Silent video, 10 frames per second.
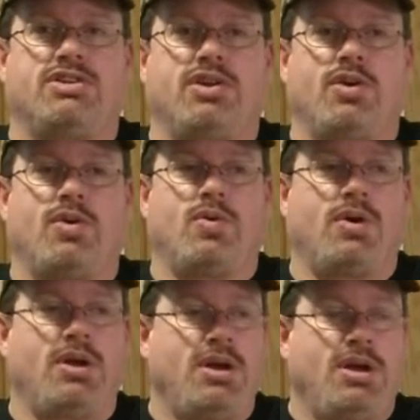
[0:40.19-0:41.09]
So
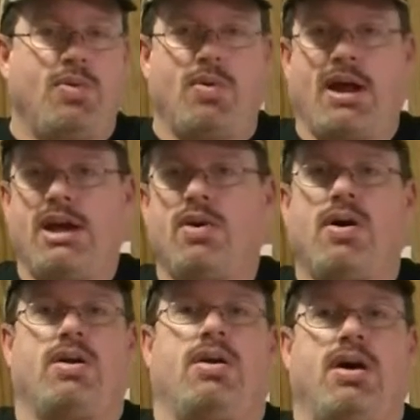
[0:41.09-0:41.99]
when I
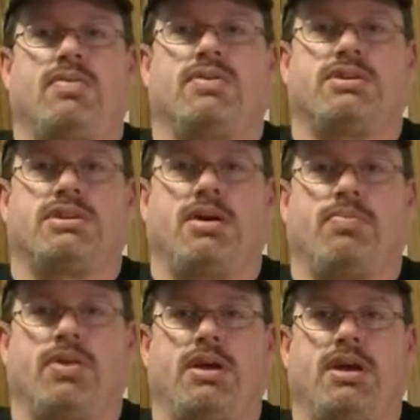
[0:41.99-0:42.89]
go out and harvest
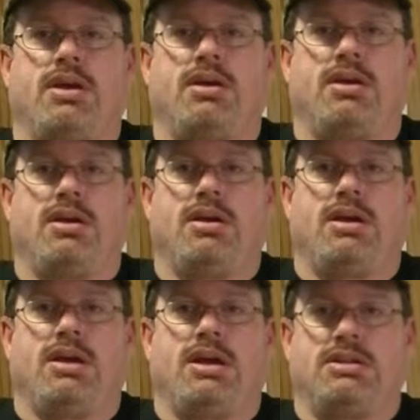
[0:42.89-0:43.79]
something,
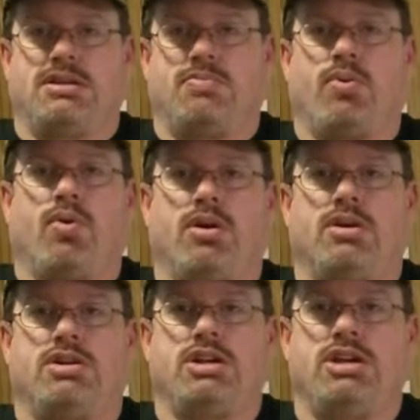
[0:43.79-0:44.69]
it's
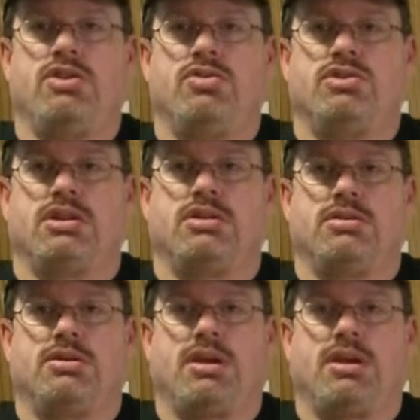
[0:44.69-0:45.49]
important to use it.